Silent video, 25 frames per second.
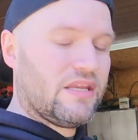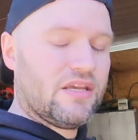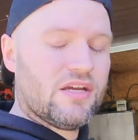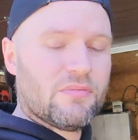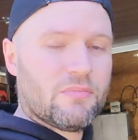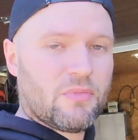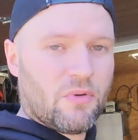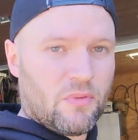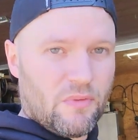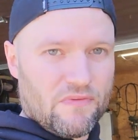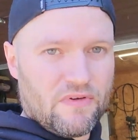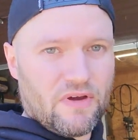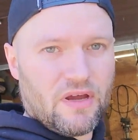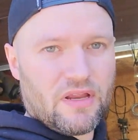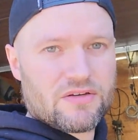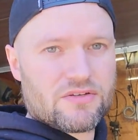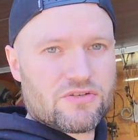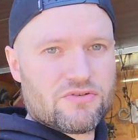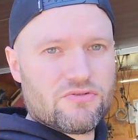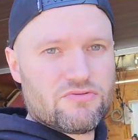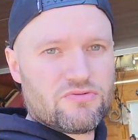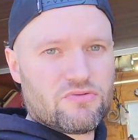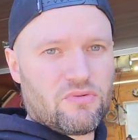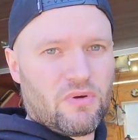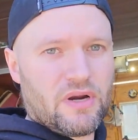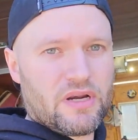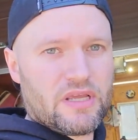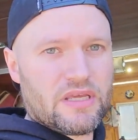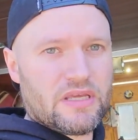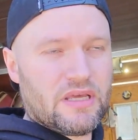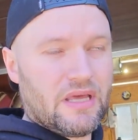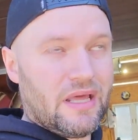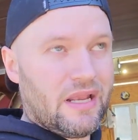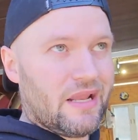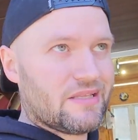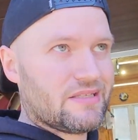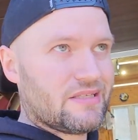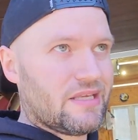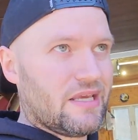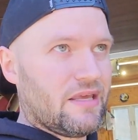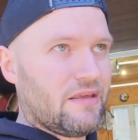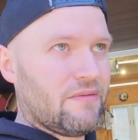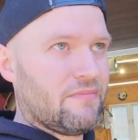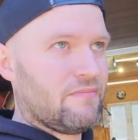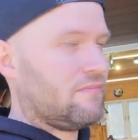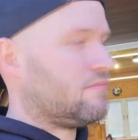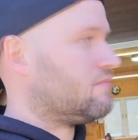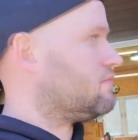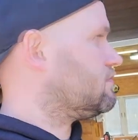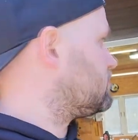here, but we've got 220 and it's a
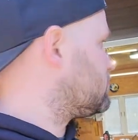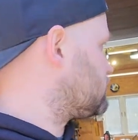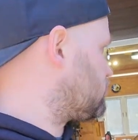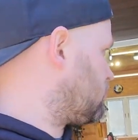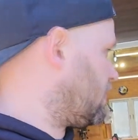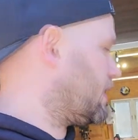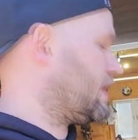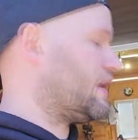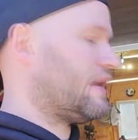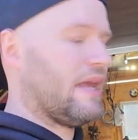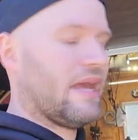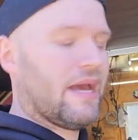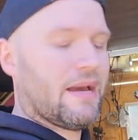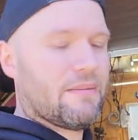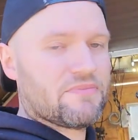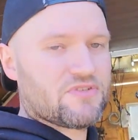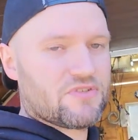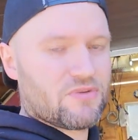20 amp.